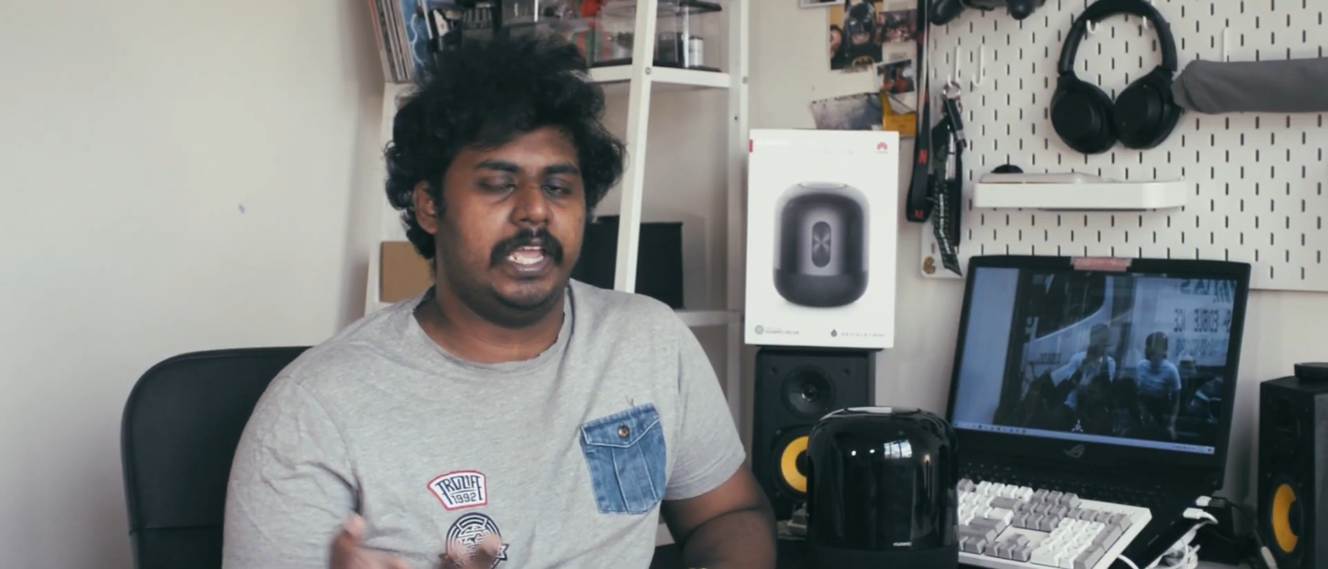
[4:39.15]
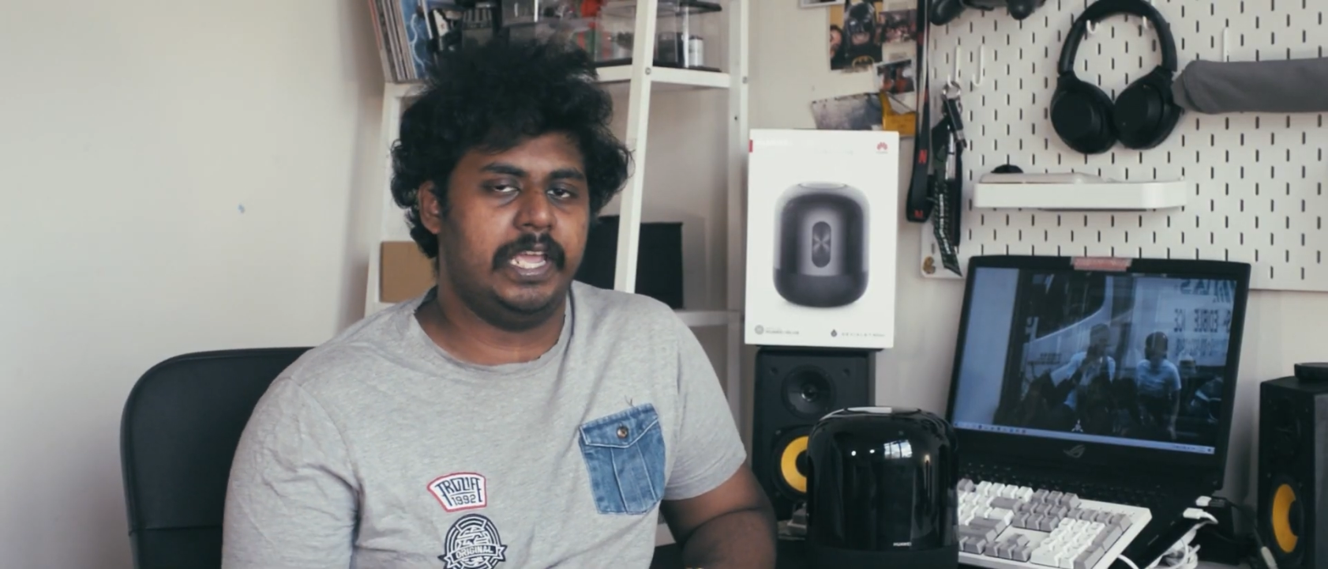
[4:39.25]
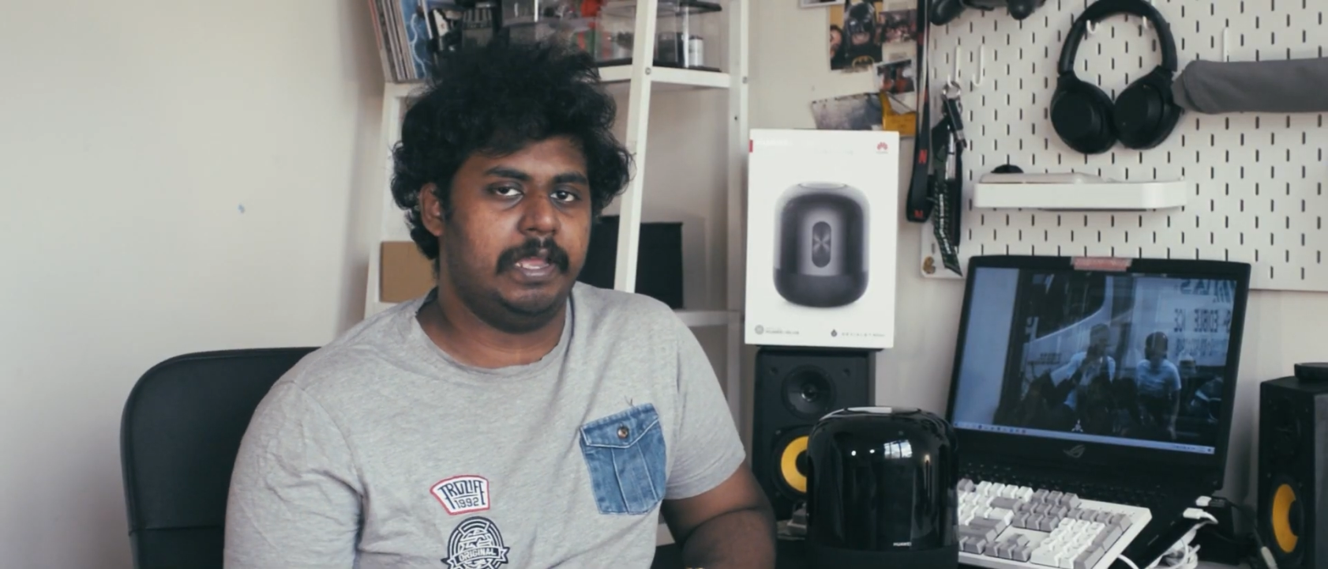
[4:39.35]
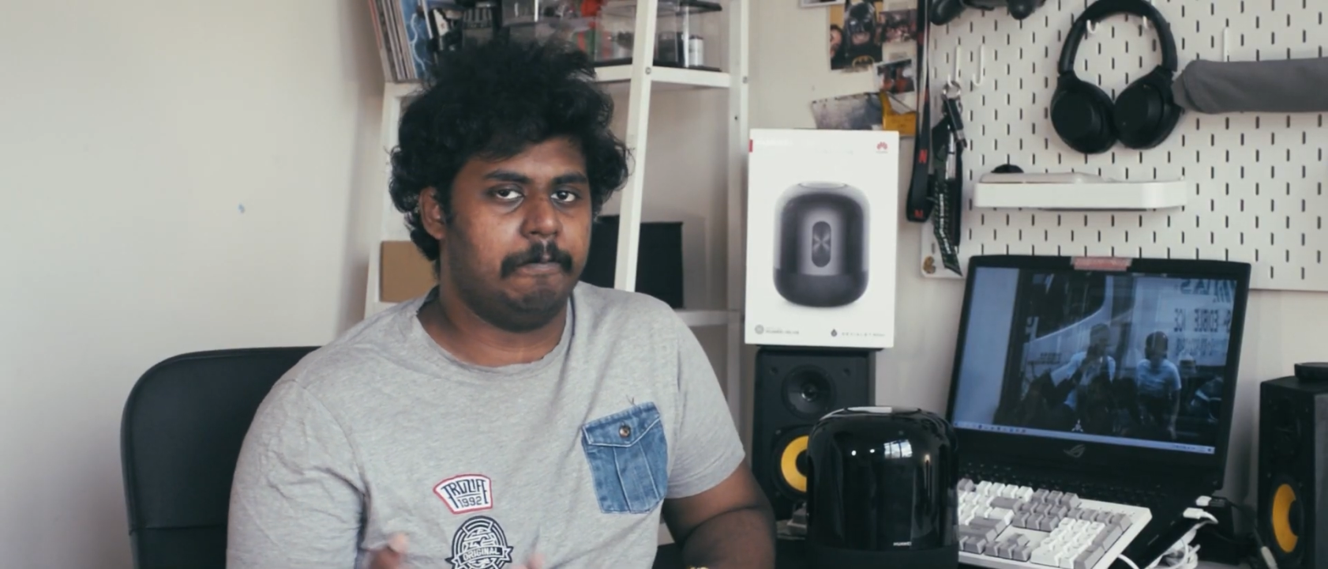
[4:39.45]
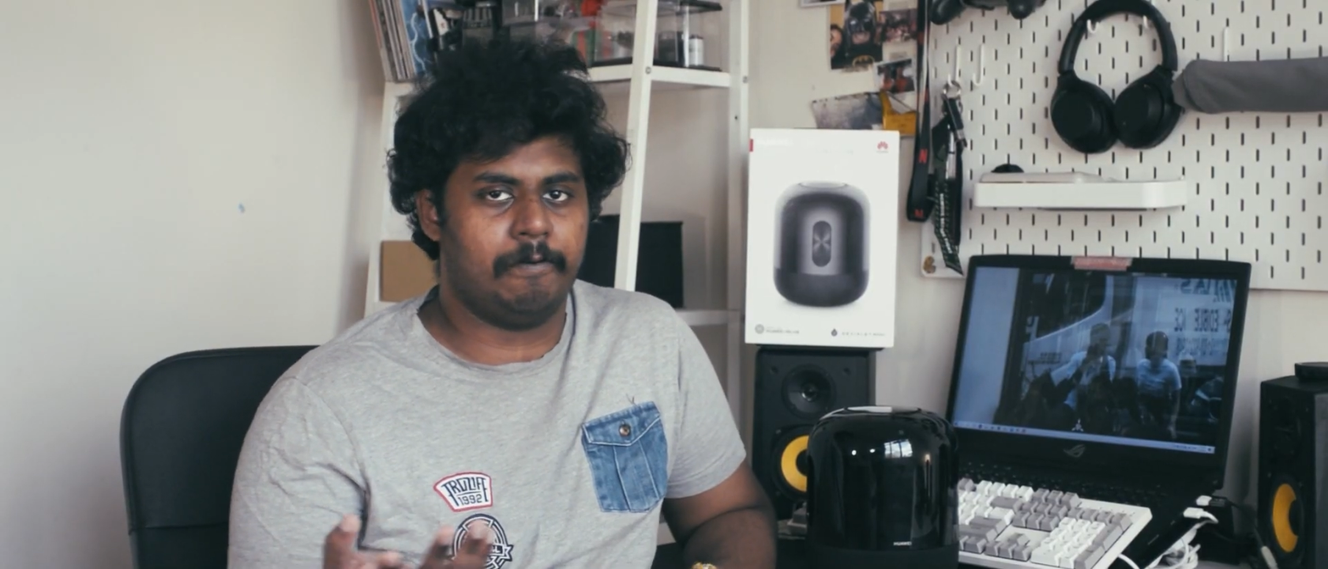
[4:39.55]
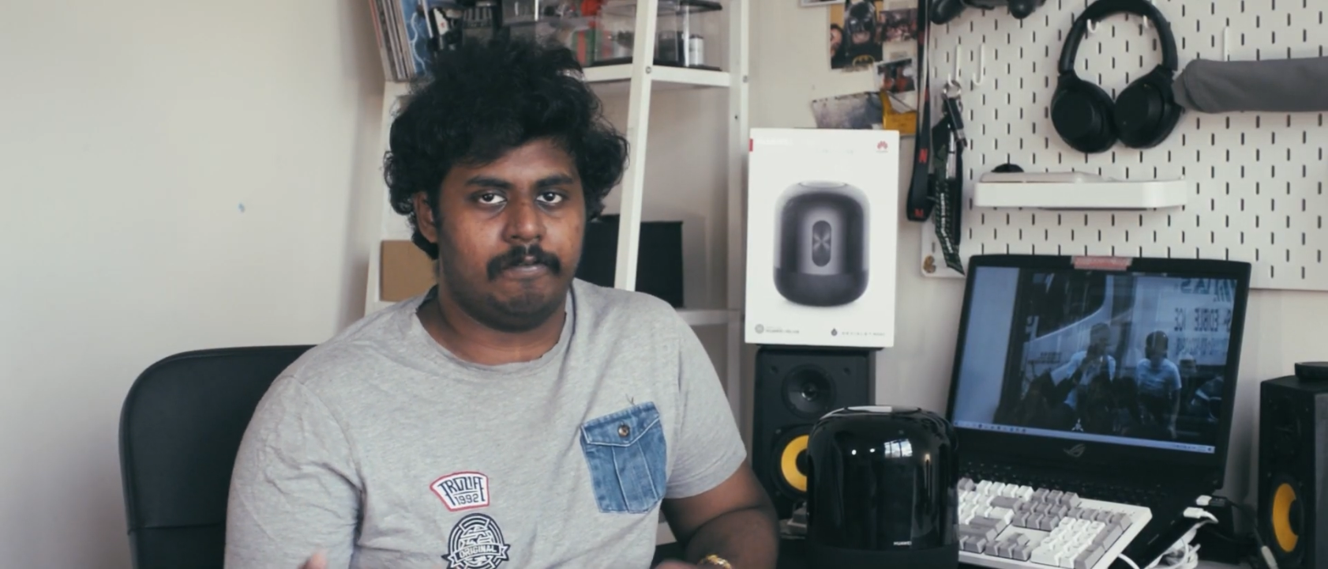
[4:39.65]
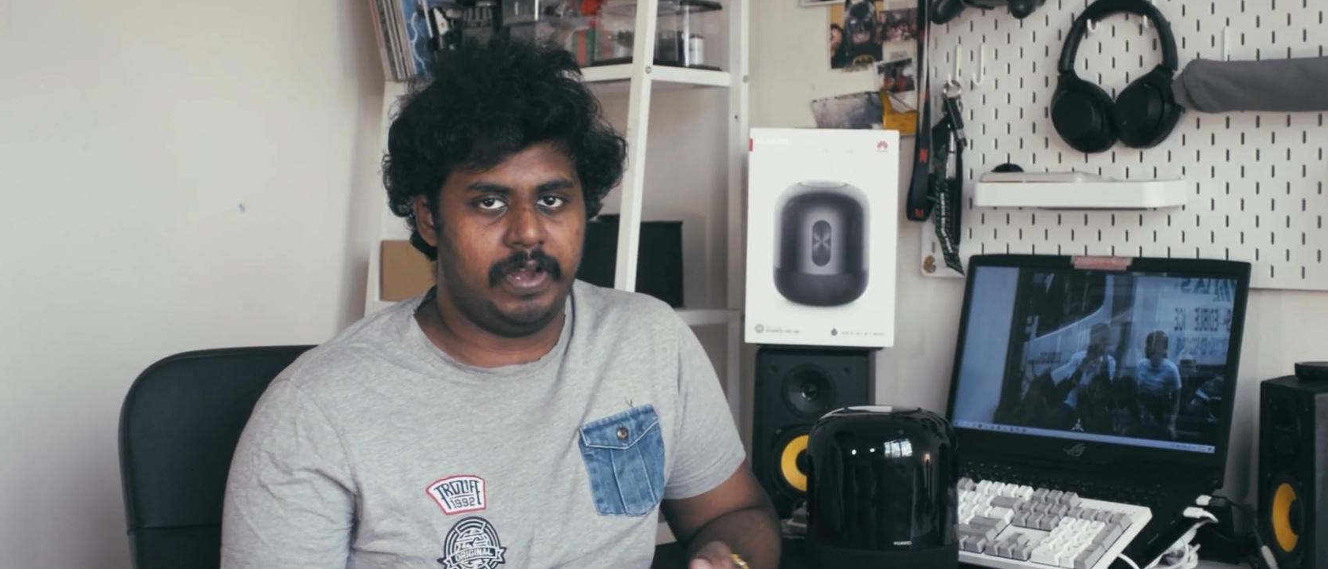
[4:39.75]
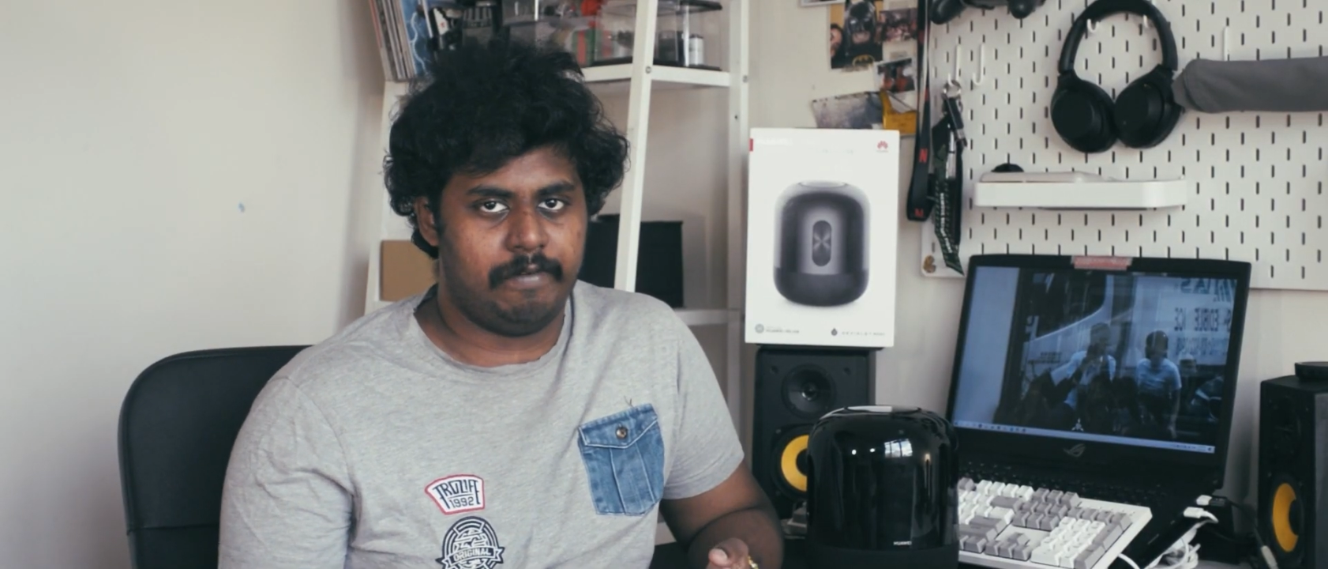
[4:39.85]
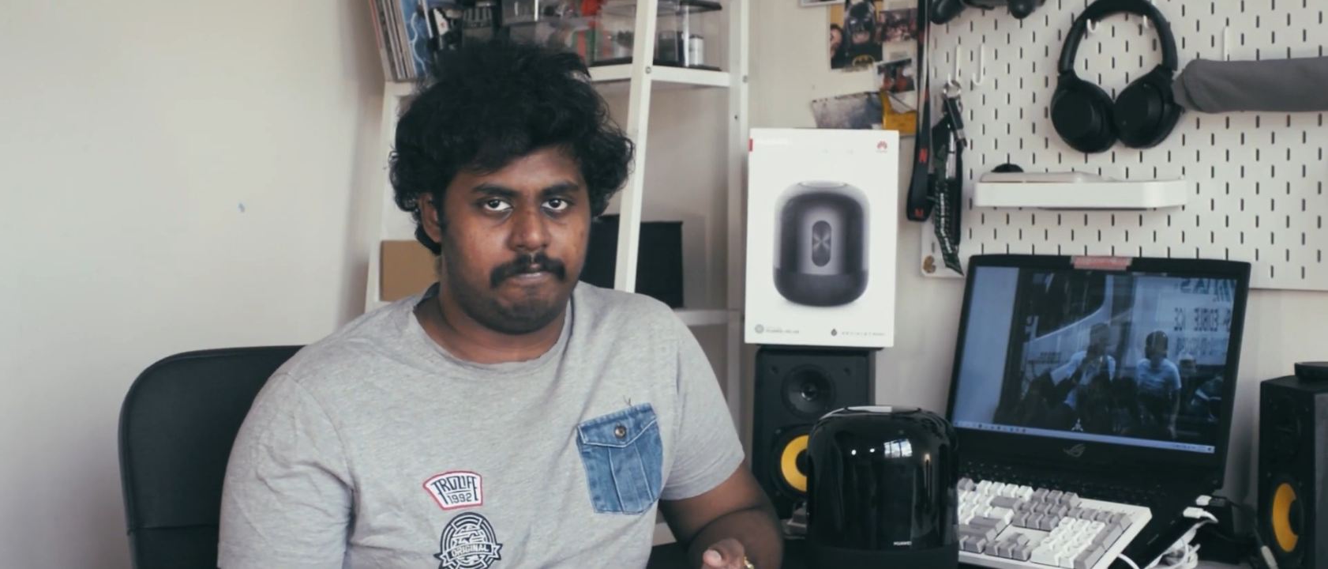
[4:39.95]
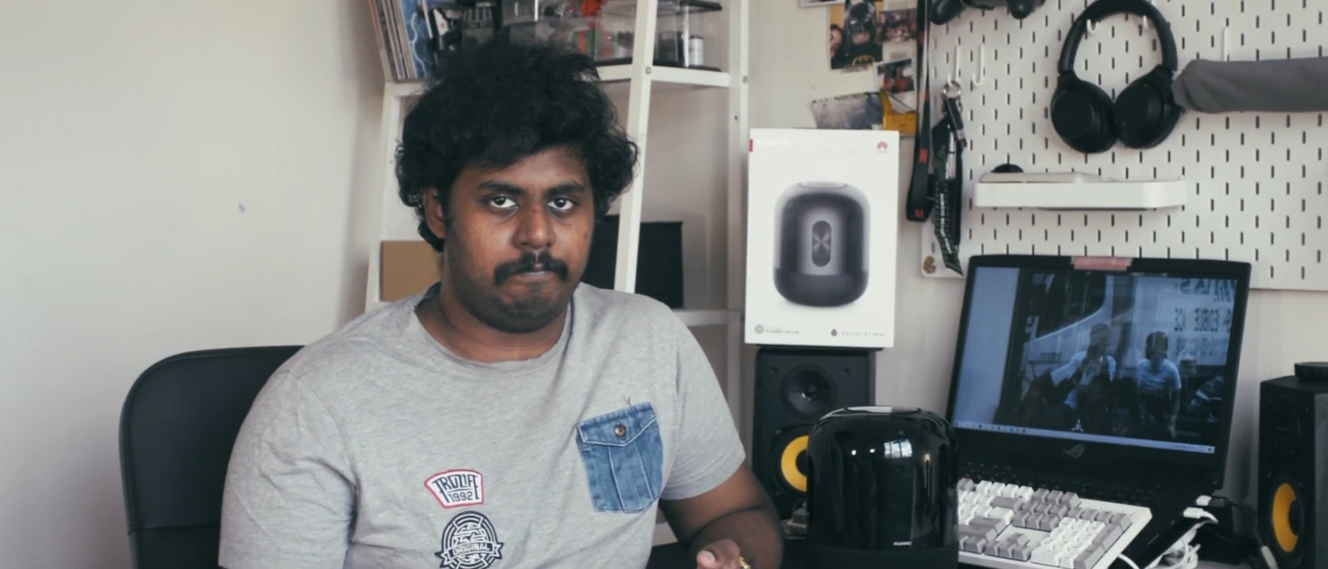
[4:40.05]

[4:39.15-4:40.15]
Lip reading: a great